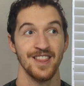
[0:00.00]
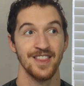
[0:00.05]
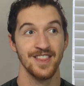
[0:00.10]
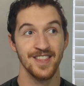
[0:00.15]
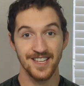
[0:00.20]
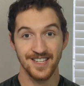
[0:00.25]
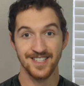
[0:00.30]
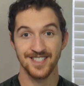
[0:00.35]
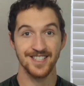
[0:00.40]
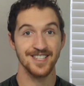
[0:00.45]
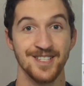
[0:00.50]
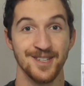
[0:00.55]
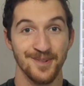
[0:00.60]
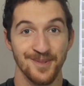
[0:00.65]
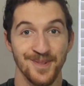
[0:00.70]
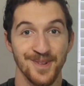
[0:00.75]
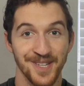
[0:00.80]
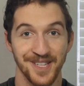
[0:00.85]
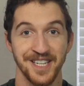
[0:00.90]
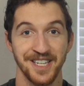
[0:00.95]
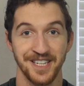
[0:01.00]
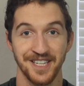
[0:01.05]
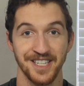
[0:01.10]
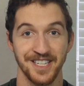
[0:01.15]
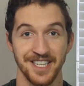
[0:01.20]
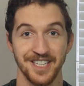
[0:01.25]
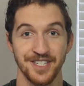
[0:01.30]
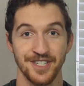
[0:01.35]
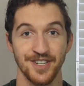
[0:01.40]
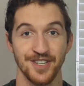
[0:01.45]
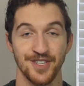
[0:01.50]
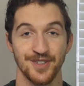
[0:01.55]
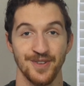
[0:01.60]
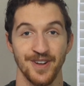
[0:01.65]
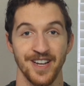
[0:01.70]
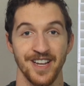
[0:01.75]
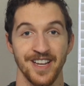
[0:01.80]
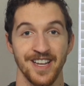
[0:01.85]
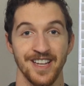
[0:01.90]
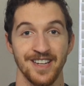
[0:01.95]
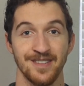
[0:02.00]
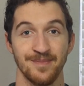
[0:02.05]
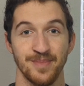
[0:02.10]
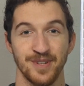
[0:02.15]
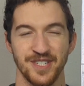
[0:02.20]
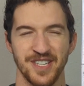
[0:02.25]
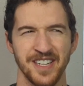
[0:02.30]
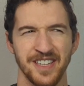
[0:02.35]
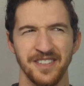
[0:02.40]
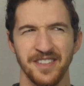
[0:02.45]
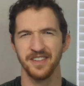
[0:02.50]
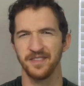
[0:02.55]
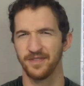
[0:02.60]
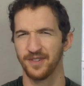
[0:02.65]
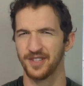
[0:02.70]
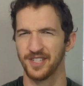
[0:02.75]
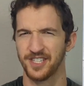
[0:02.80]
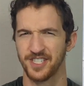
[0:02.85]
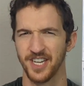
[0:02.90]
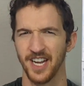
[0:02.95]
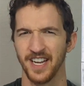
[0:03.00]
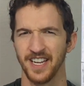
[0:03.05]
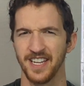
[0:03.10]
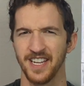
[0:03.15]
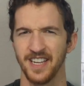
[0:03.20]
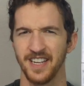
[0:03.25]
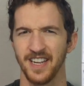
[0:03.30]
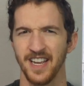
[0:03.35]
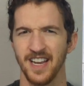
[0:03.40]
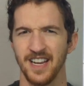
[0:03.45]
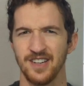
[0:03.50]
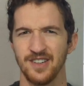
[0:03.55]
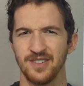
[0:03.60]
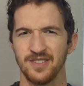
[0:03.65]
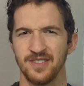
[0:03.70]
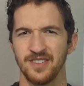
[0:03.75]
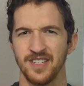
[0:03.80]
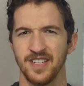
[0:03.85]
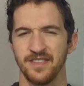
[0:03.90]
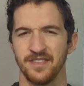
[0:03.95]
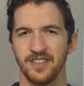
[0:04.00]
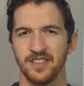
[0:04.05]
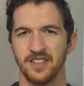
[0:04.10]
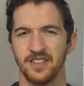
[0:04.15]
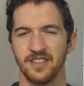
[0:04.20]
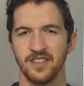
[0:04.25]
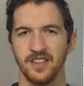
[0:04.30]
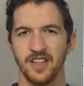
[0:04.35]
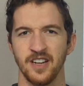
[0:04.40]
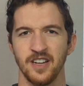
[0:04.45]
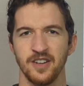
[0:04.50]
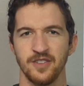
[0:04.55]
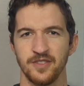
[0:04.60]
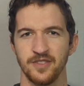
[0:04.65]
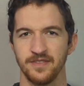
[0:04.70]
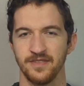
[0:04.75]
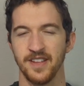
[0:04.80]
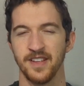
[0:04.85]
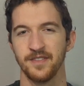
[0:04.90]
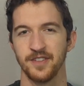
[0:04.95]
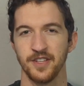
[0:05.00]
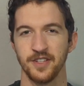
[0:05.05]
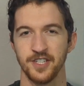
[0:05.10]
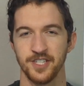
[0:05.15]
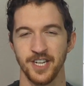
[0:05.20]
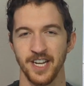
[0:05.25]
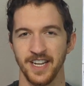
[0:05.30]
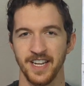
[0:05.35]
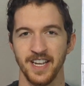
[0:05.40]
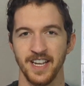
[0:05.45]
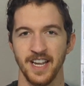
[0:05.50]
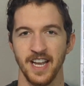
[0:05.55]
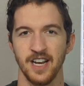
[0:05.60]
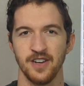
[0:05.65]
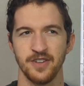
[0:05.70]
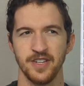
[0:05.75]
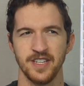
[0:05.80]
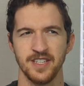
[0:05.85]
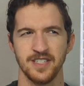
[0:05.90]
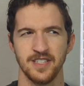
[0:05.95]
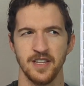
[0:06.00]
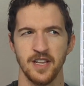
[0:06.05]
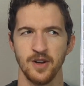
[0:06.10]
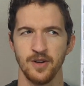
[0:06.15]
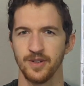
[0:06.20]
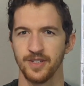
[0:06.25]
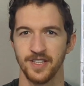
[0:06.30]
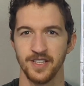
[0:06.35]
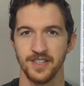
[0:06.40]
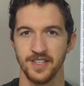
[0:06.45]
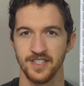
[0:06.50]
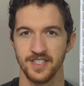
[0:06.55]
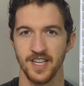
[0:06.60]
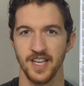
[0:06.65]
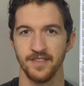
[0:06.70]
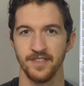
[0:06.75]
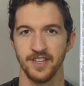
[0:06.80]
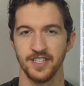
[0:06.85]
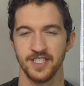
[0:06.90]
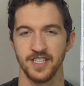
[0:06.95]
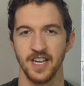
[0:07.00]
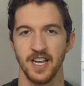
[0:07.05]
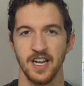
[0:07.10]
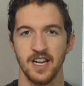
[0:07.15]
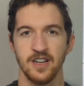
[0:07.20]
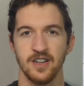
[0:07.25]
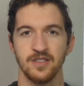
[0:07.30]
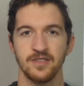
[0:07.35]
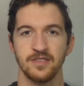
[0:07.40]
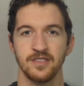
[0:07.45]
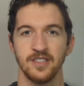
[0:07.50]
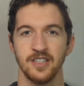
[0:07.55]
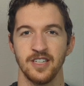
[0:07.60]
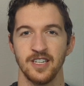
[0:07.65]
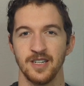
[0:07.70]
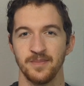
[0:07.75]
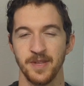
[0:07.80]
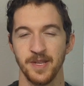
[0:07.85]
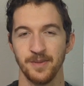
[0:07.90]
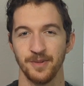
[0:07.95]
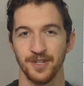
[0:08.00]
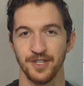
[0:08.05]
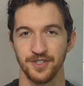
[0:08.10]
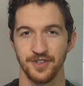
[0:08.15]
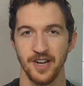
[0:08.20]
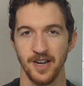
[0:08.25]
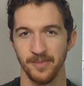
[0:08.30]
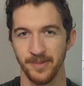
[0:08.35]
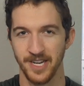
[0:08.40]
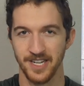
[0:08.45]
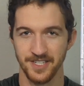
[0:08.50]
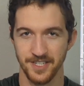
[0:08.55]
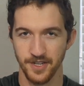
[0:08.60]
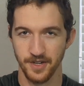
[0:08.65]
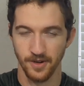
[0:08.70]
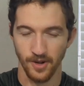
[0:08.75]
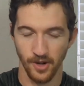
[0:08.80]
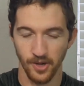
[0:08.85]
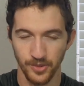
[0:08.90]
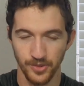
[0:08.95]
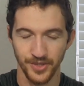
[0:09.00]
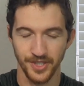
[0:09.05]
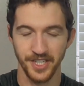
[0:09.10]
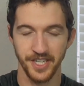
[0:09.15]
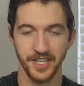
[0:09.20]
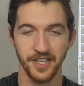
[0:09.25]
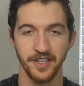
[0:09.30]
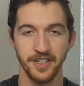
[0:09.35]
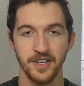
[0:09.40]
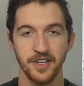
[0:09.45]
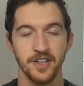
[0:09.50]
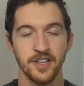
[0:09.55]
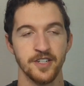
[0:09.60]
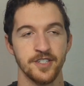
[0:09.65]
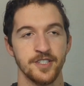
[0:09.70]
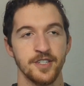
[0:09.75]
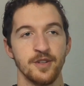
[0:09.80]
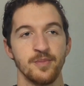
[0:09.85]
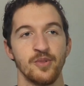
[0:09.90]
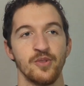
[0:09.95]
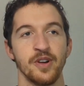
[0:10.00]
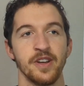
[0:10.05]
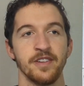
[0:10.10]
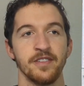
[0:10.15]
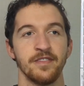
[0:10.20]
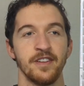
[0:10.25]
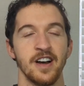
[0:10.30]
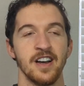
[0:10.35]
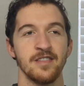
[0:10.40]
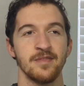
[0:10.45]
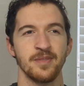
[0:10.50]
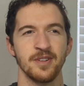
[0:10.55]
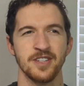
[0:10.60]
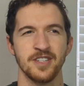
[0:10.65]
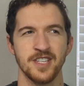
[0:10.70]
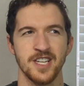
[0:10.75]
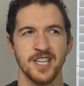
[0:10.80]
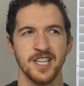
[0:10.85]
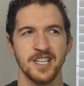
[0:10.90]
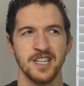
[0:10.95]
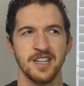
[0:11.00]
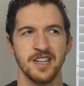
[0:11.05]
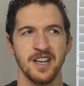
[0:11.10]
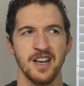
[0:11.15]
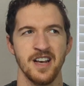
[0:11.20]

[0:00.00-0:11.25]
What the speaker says: This is a really good interest rate, particularly for the checking account. Even though the checking account is lower than the savings account, people describe it as only 2.5%.